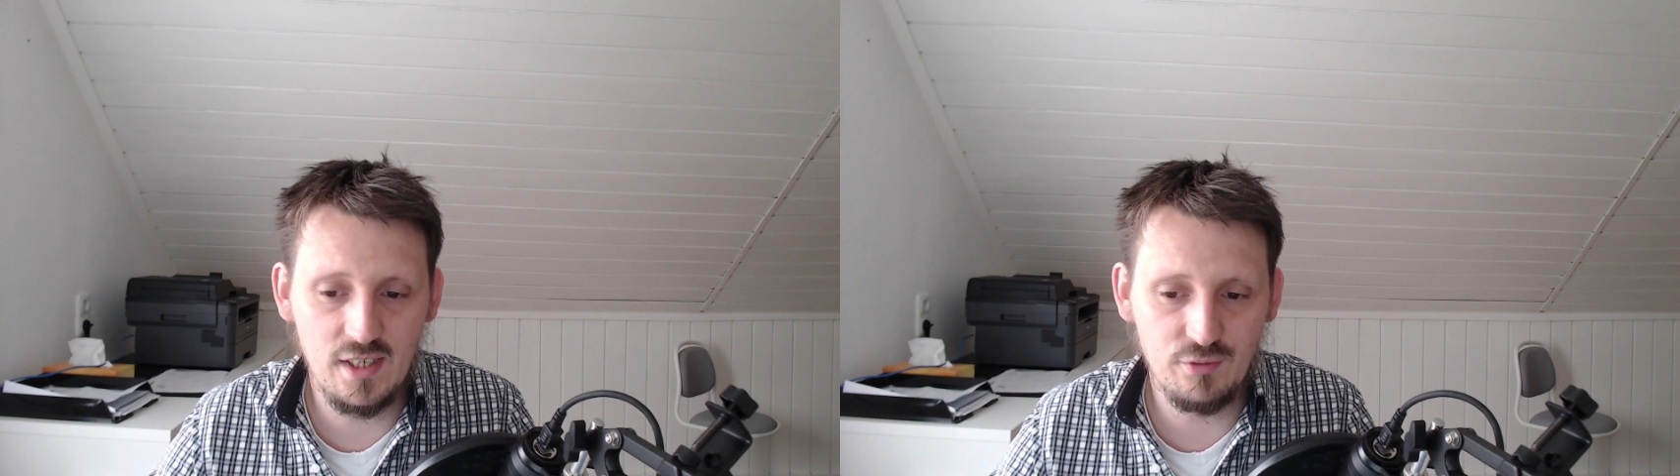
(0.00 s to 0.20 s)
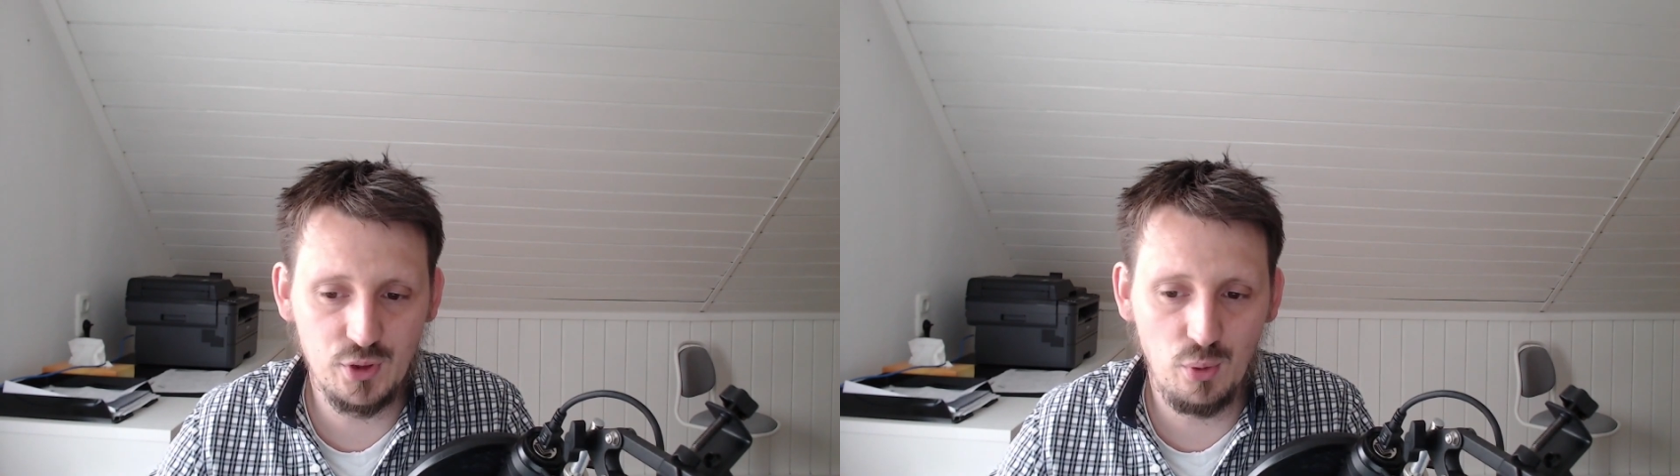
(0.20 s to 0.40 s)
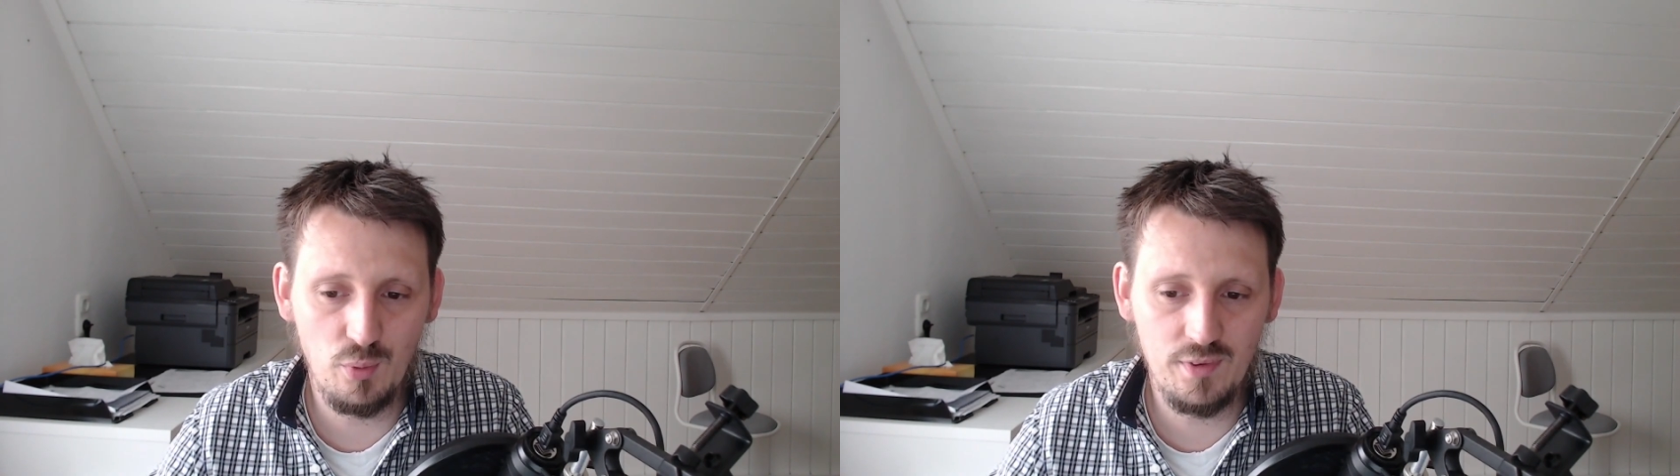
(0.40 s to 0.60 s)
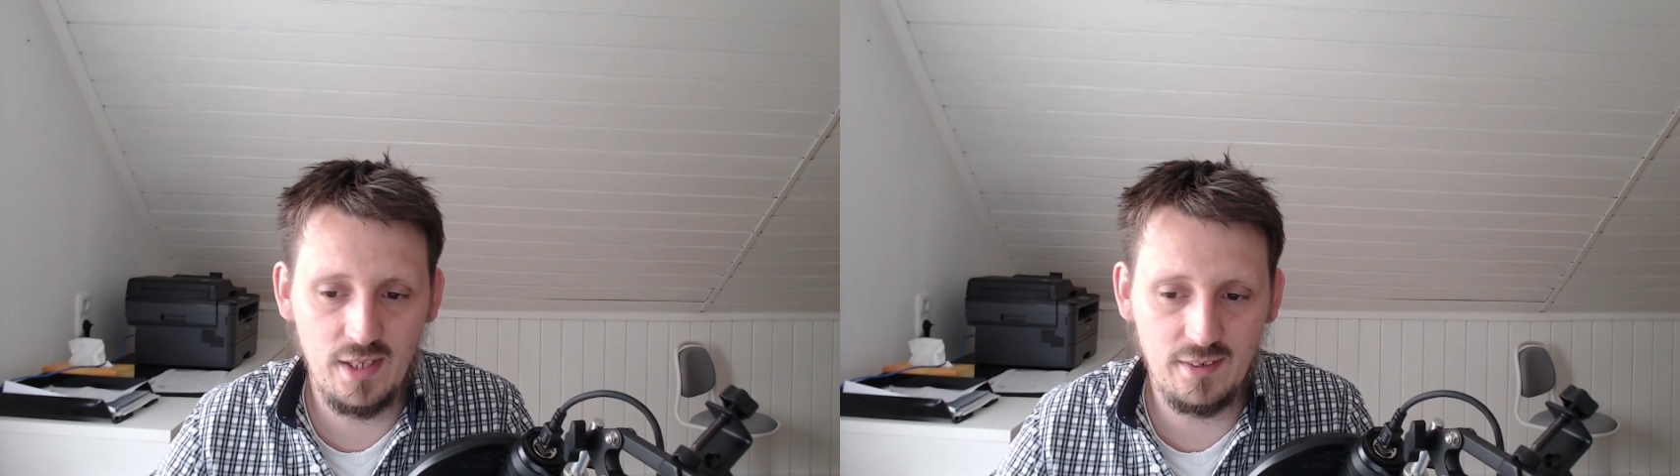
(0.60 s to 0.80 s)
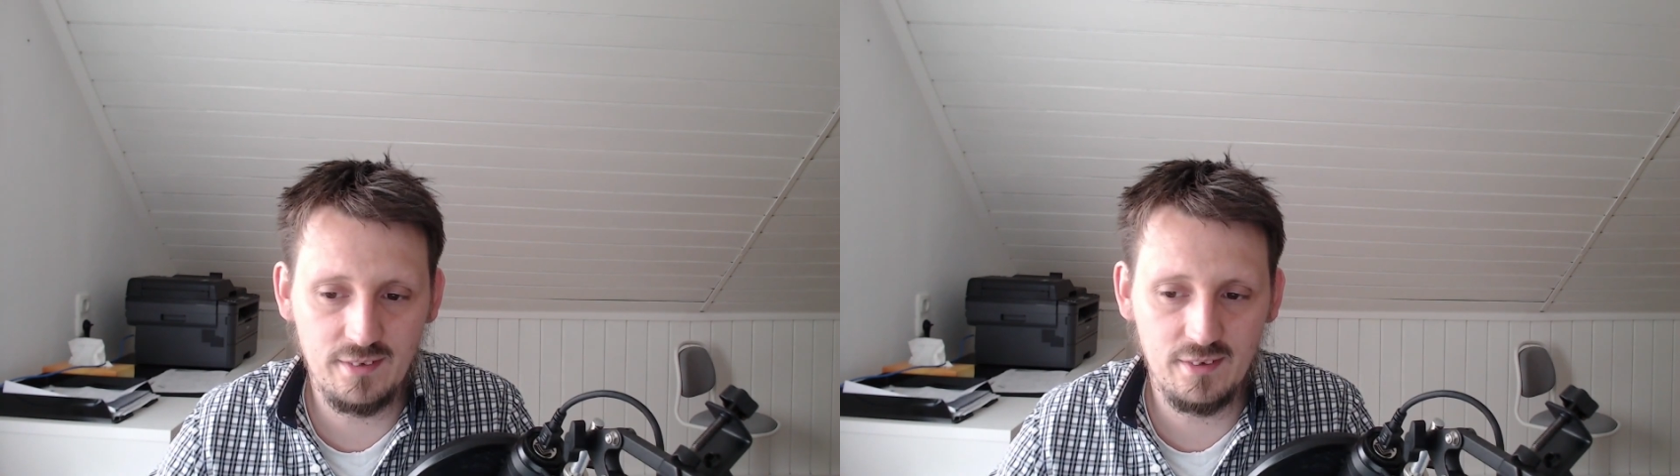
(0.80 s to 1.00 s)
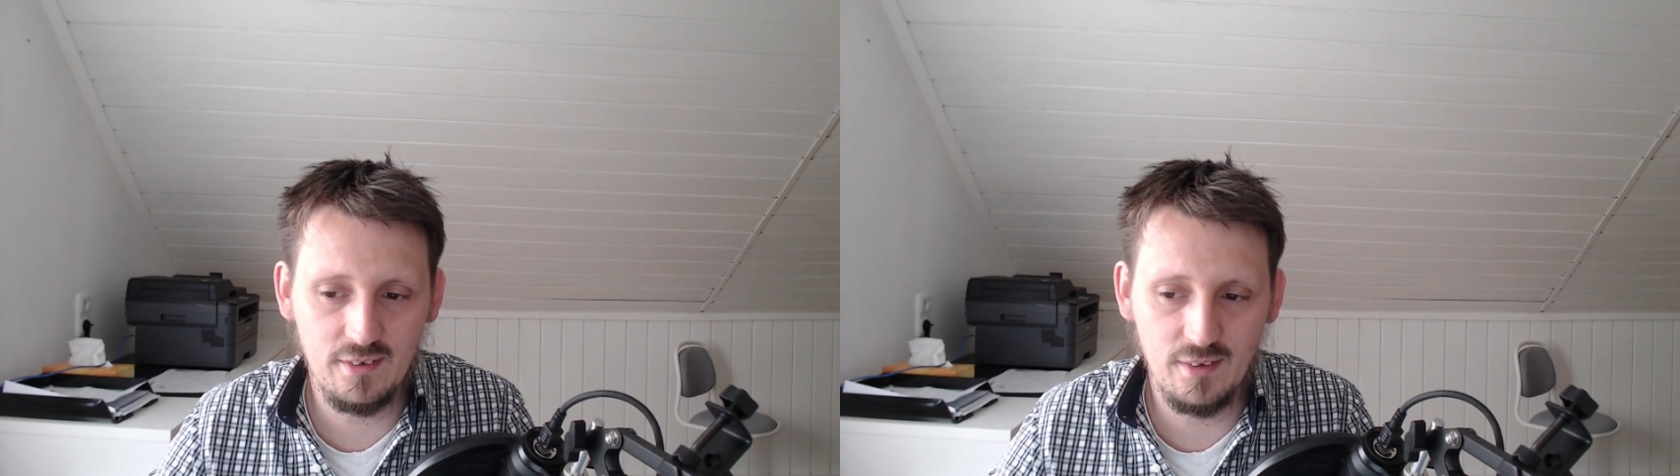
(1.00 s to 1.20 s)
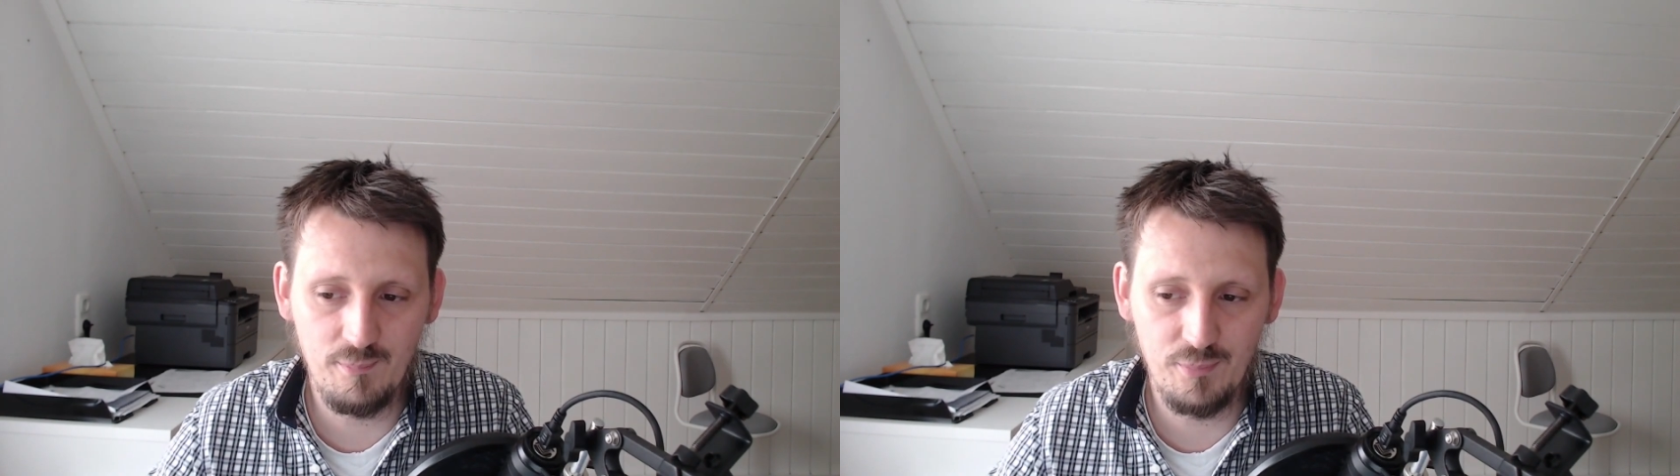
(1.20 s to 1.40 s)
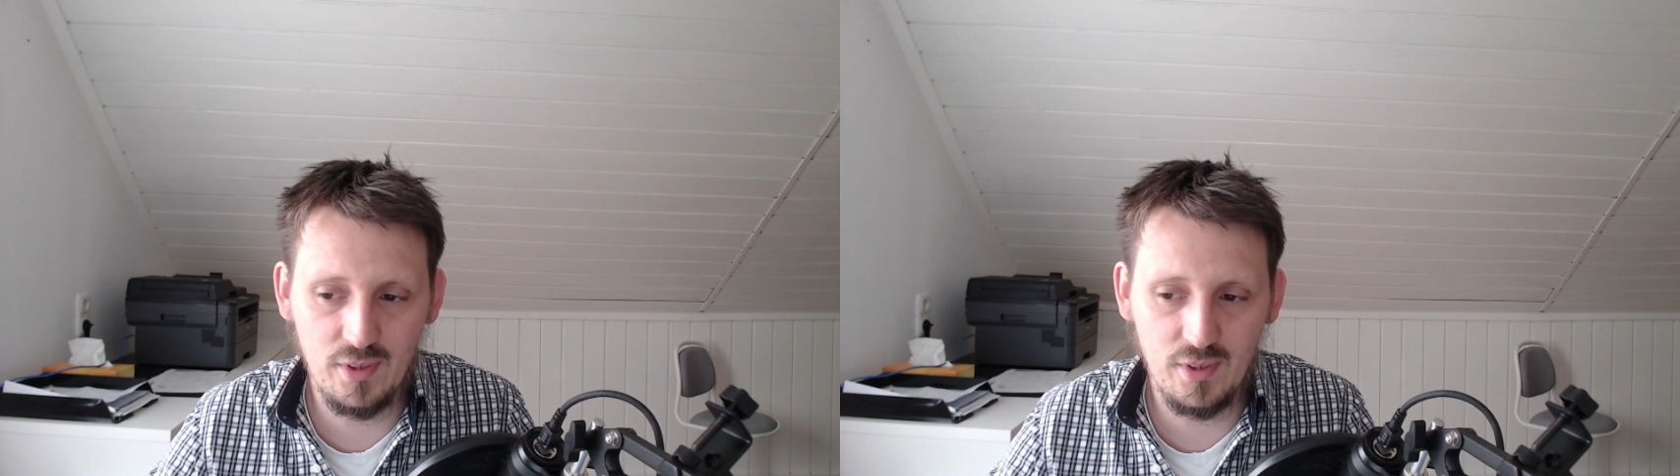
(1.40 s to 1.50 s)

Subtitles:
shown that a